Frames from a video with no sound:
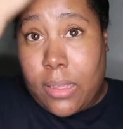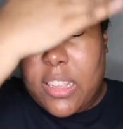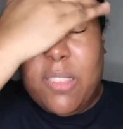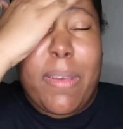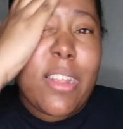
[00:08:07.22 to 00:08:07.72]

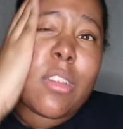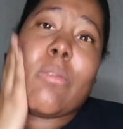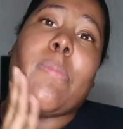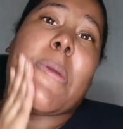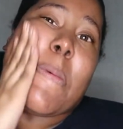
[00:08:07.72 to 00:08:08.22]
especially
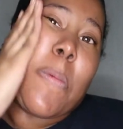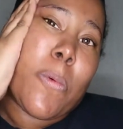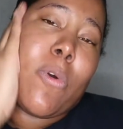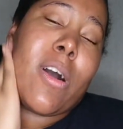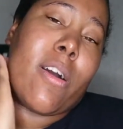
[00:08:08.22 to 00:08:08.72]
with people
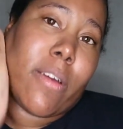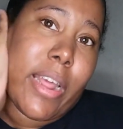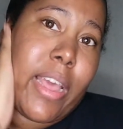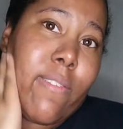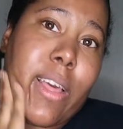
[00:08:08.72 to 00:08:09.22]
who already
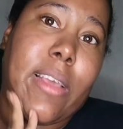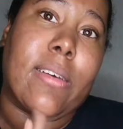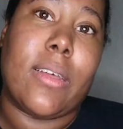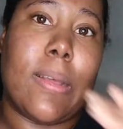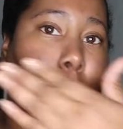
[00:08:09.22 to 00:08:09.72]
have like
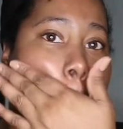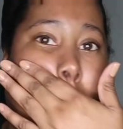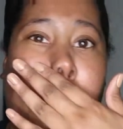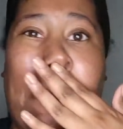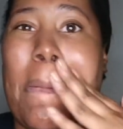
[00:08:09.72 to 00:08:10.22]

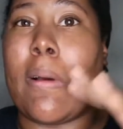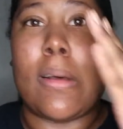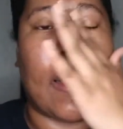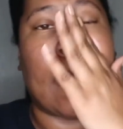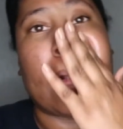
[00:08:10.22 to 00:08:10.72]

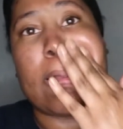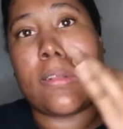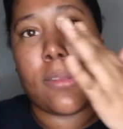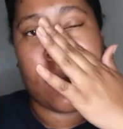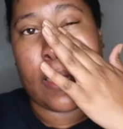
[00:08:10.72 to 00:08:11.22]

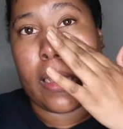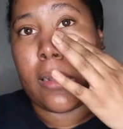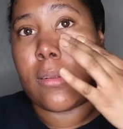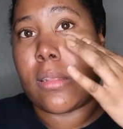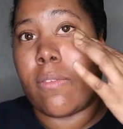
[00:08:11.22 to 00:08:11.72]

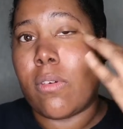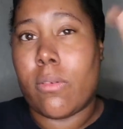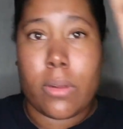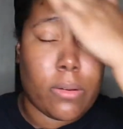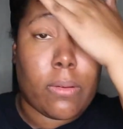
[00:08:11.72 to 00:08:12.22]
skin stuff
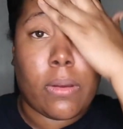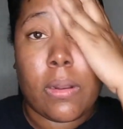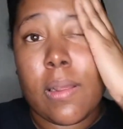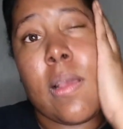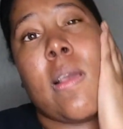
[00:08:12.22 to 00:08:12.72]
going
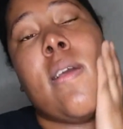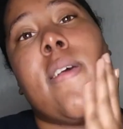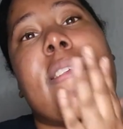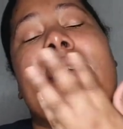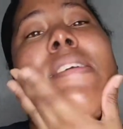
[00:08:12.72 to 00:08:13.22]
on,
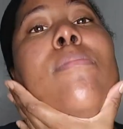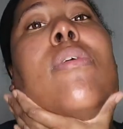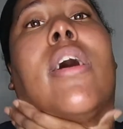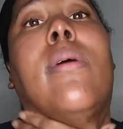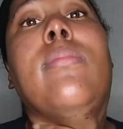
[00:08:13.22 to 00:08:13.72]
skin
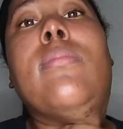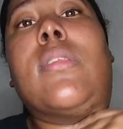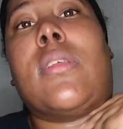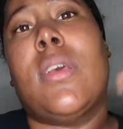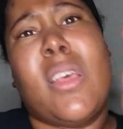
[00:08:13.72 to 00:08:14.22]

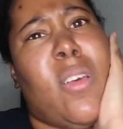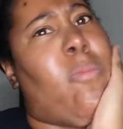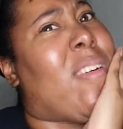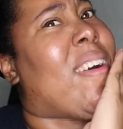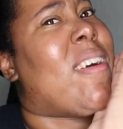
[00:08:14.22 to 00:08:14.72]
problems
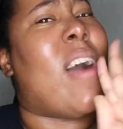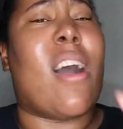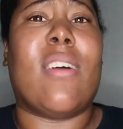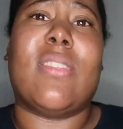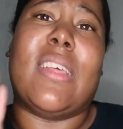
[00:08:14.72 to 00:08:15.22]

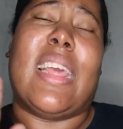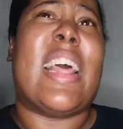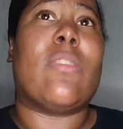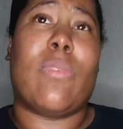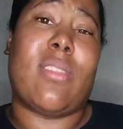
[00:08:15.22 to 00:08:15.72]
often. And
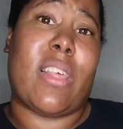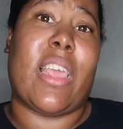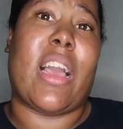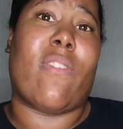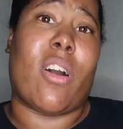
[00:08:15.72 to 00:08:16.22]
that's one
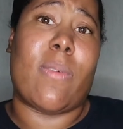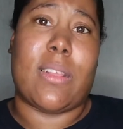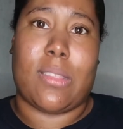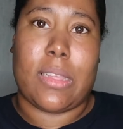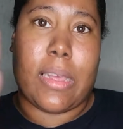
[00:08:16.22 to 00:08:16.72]
thing I've
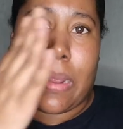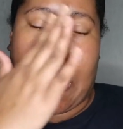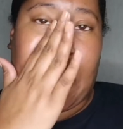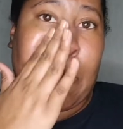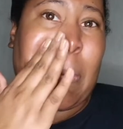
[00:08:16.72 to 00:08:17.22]
always
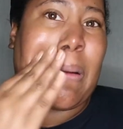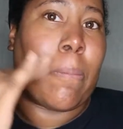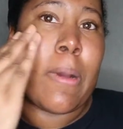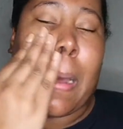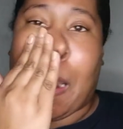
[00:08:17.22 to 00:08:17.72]
said with a
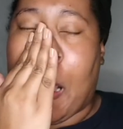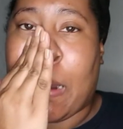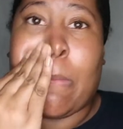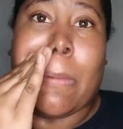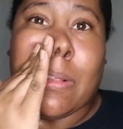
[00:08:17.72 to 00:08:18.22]
product. I
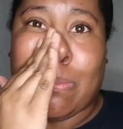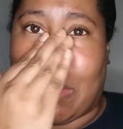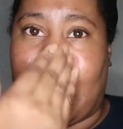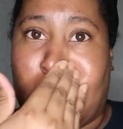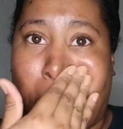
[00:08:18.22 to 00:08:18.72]
don't want to
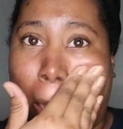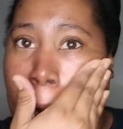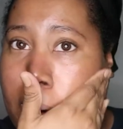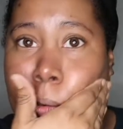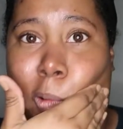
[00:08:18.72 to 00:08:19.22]
smell
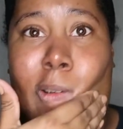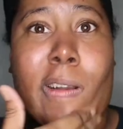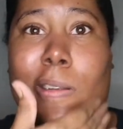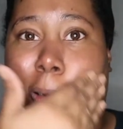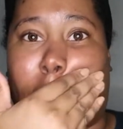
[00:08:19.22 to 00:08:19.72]
medicated or
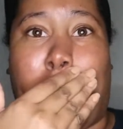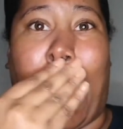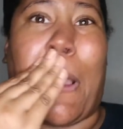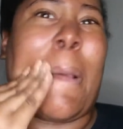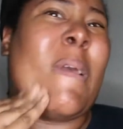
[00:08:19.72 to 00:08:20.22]
just
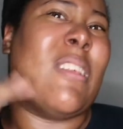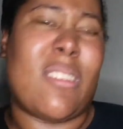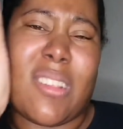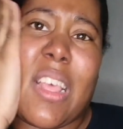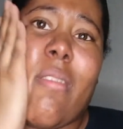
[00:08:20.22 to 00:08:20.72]

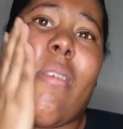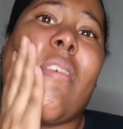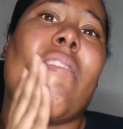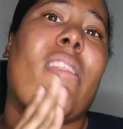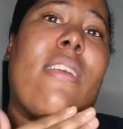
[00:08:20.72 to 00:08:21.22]
have that
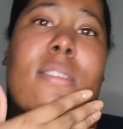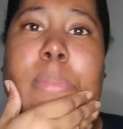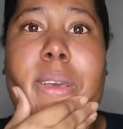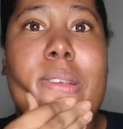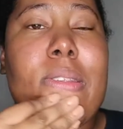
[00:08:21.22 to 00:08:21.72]
stink
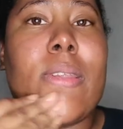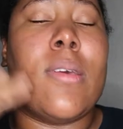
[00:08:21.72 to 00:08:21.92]
smell